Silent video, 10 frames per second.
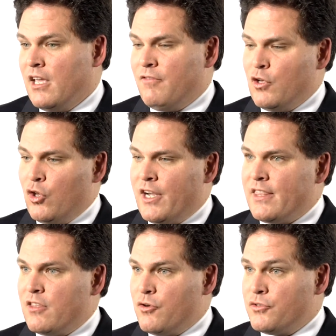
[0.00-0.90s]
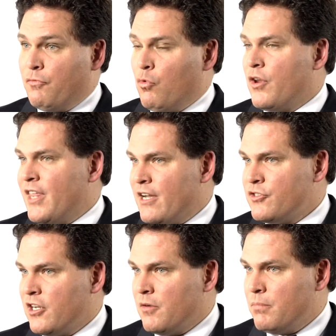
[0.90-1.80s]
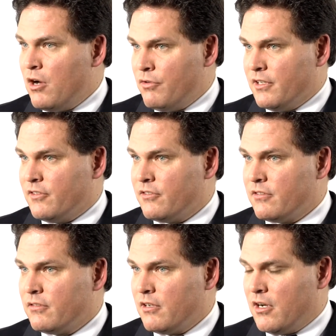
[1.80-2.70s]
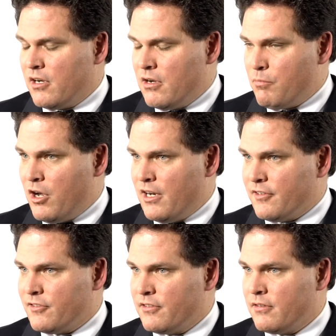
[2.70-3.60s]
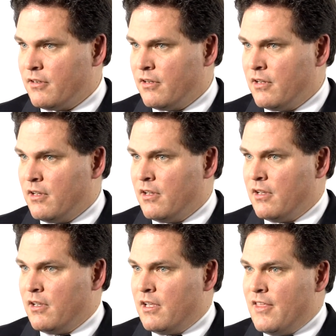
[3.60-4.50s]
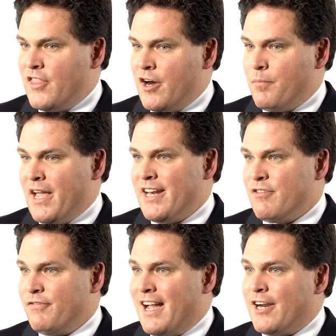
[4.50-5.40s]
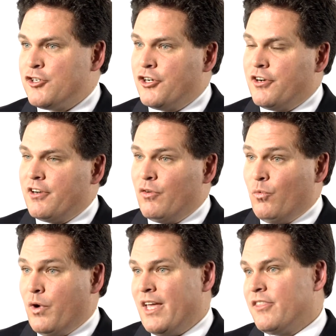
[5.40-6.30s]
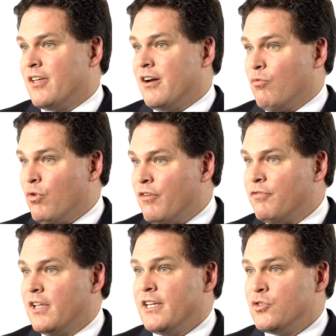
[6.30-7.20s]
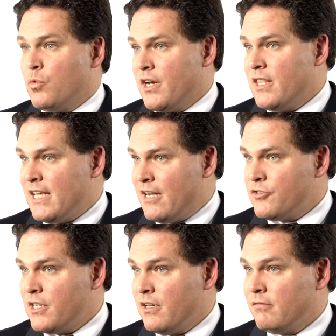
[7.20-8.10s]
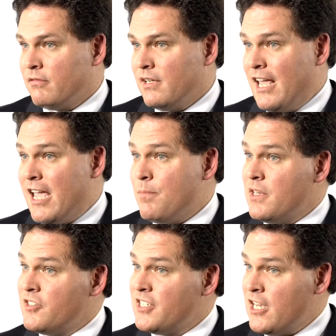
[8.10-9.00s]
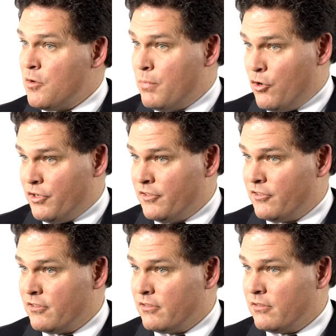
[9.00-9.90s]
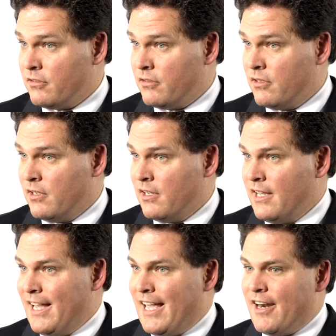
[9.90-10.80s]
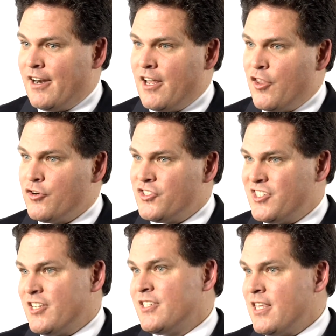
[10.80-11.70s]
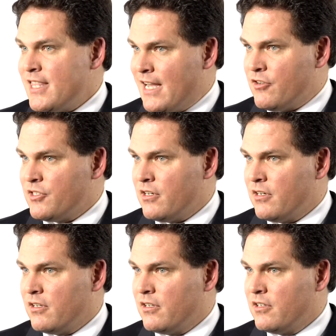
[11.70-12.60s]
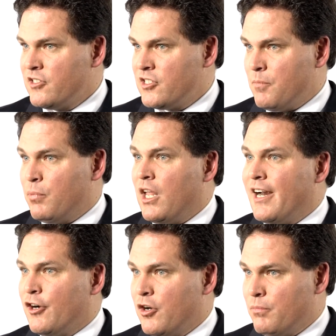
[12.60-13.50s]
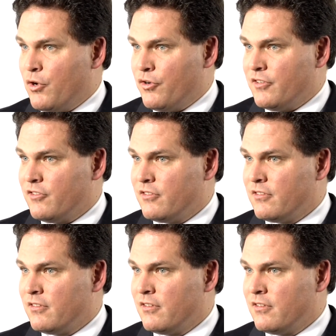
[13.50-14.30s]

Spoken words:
If you look at those 4,000 components, products, they're manufactured with roughly 20,000 APC components and another 60,000 supplier components.